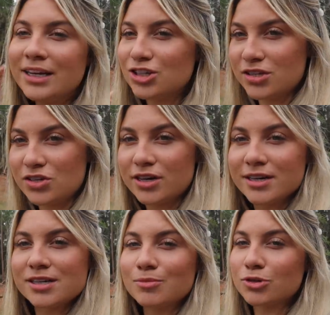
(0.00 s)
he just started
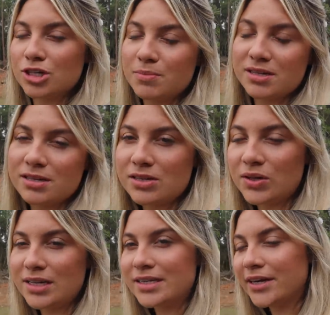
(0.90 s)
his mulching business, so
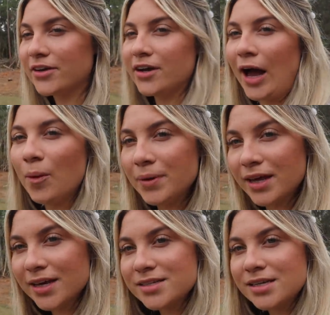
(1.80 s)
he's here helping
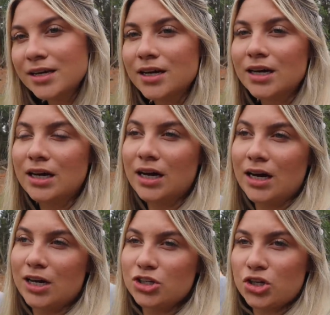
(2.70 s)
us
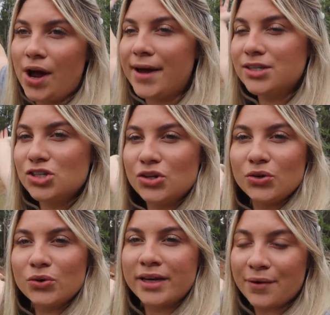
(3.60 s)
try
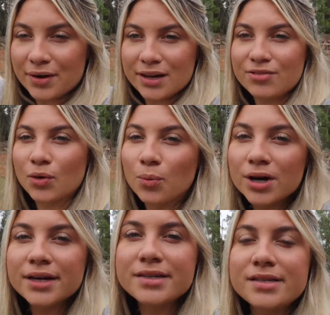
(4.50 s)
to get rid of the
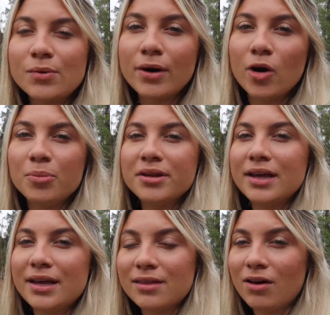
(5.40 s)
woods. So we're hoping
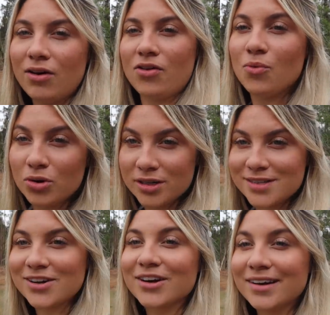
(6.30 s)
that all the
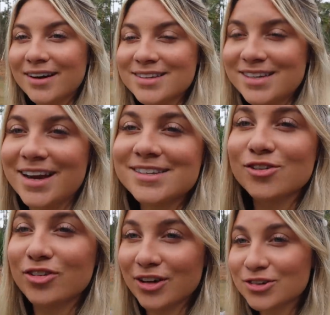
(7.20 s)
woods are gone today, so
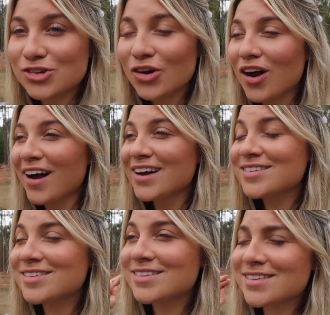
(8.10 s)
fingers
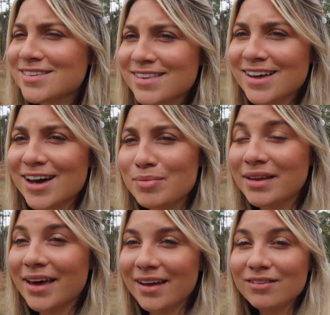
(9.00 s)
crossed that by
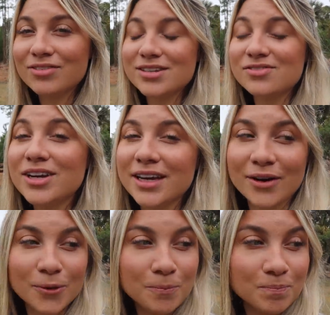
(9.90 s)
the end of this
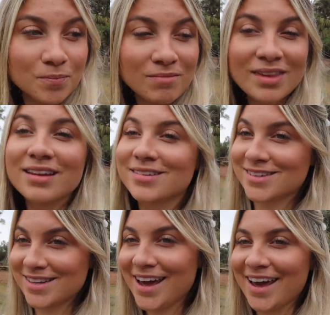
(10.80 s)
video,
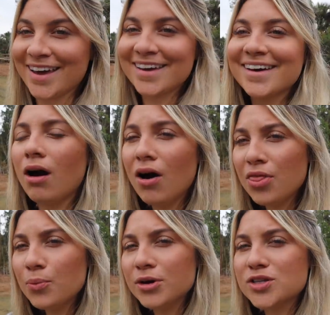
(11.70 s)
today, all
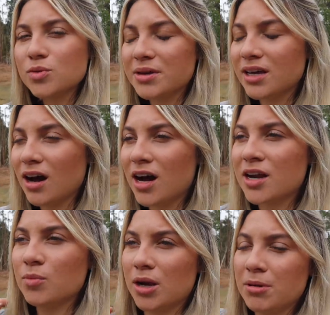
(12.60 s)
the woods will be gone.
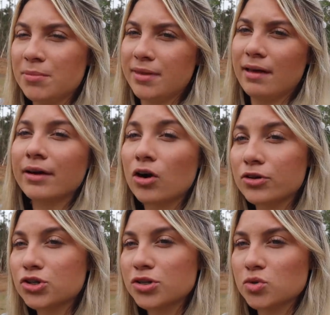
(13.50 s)
And what I mean by that, like all
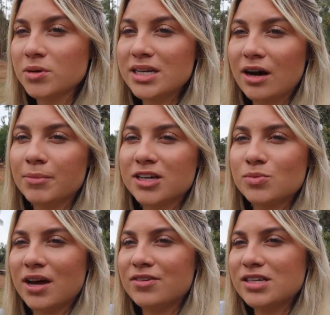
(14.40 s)
the trees will be down because
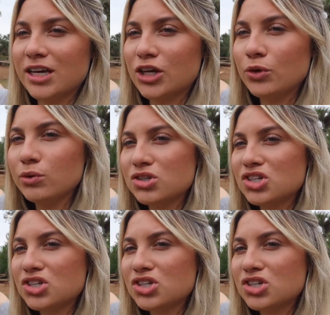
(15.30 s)
we have this like huge